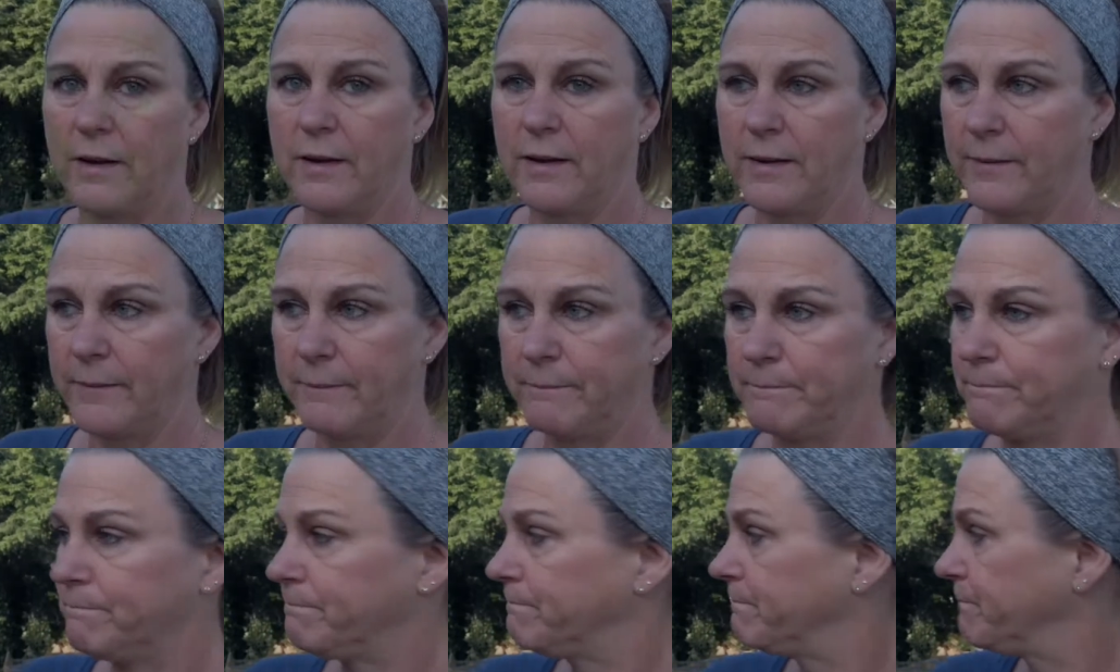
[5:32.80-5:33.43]

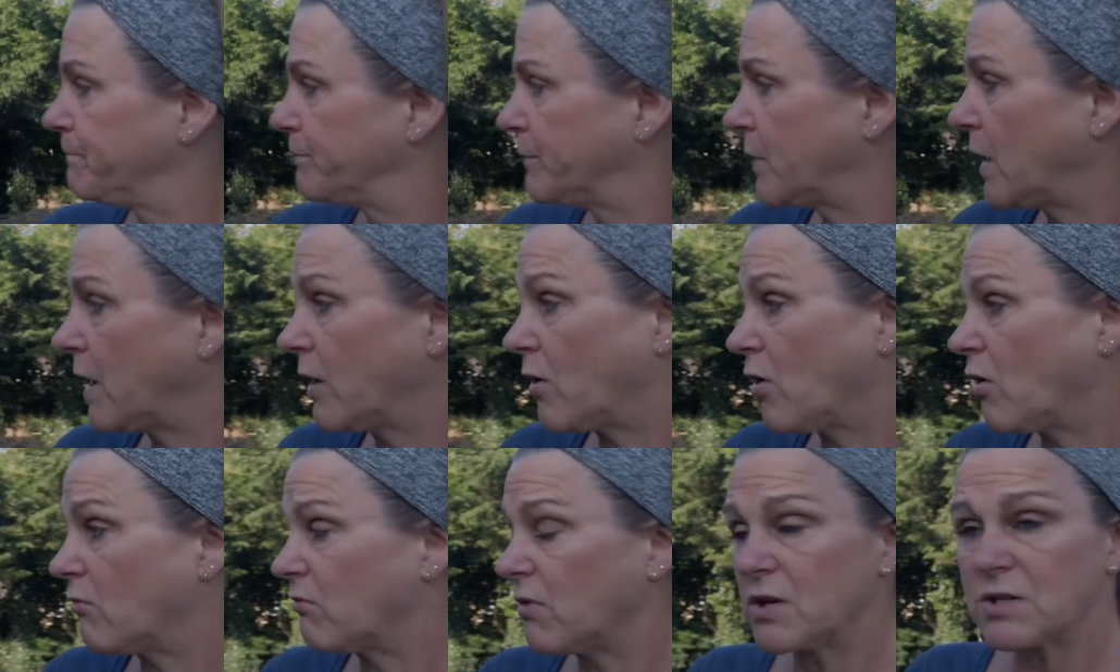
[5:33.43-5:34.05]
but I
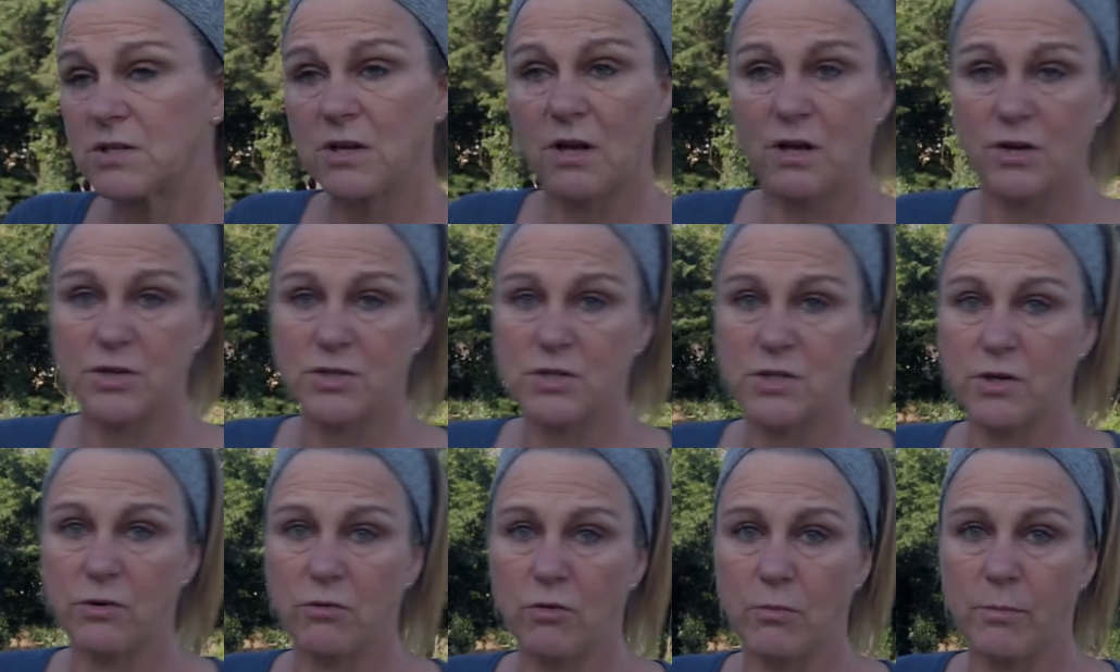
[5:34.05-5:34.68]
got rust
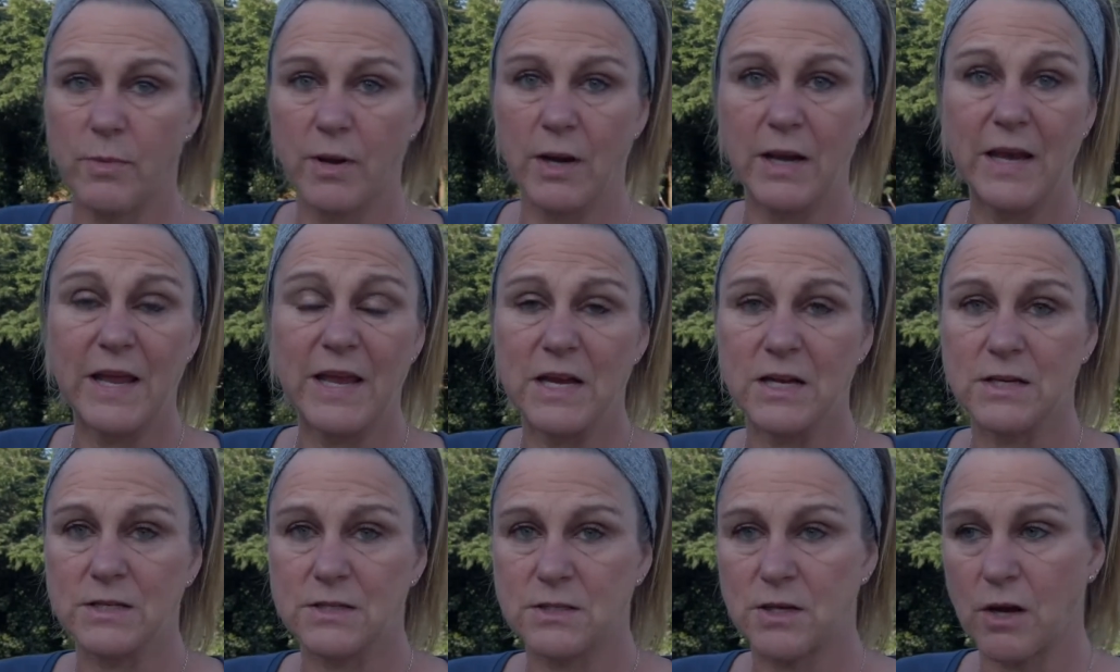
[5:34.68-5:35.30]
last year on my
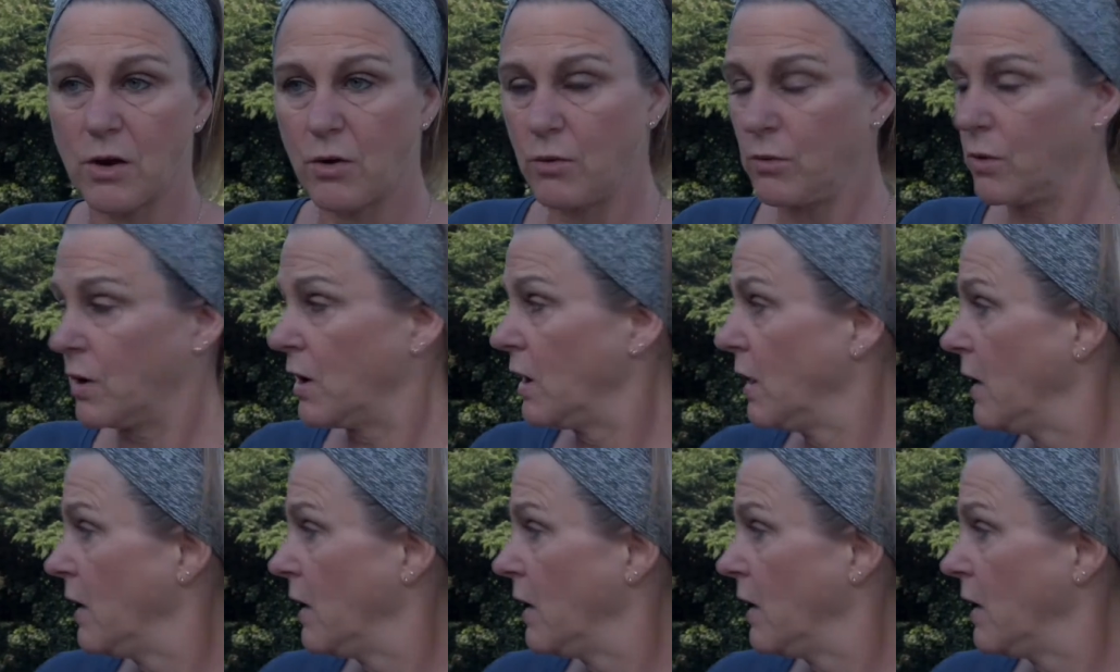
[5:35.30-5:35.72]
leeks, so